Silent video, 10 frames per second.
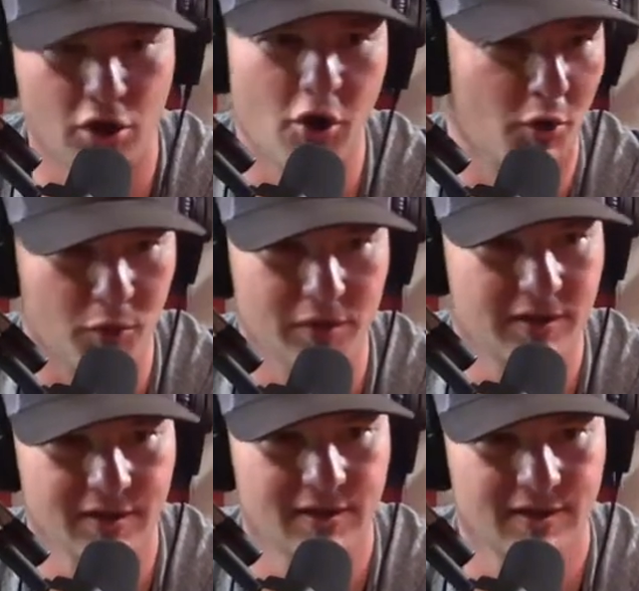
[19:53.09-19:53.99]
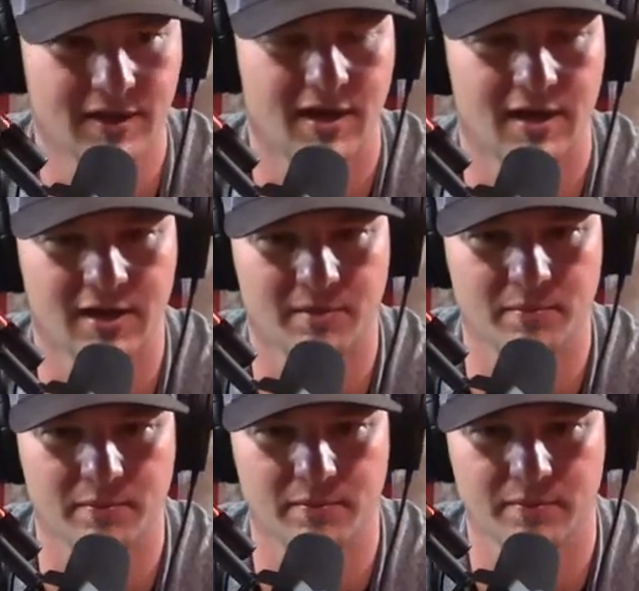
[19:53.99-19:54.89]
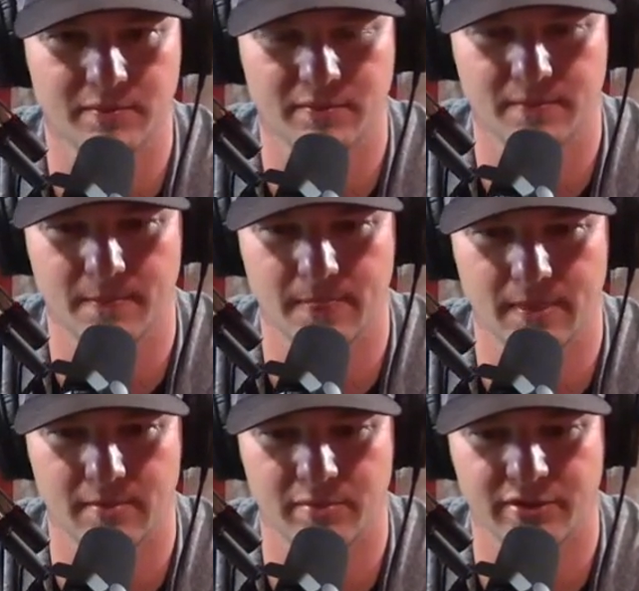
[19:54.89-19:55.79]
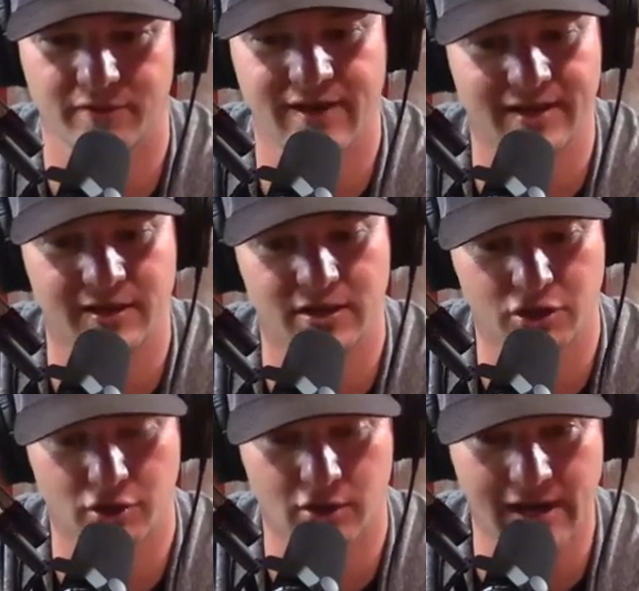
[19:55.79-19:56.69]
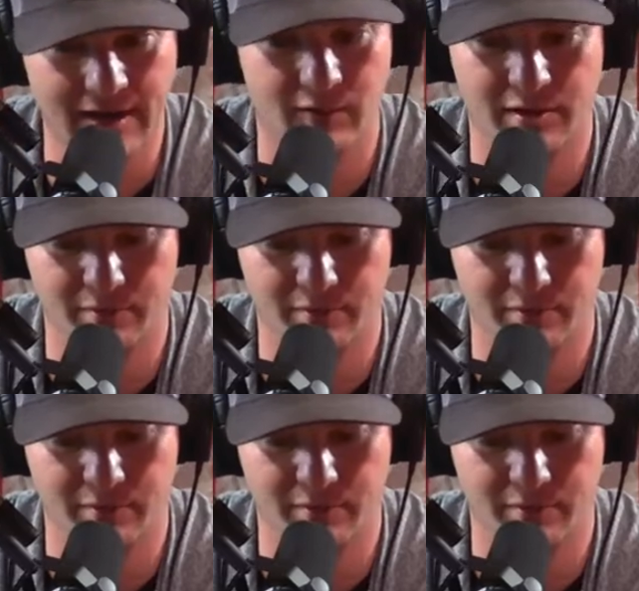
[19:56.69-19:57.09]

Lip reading: know. But the fact that you're out and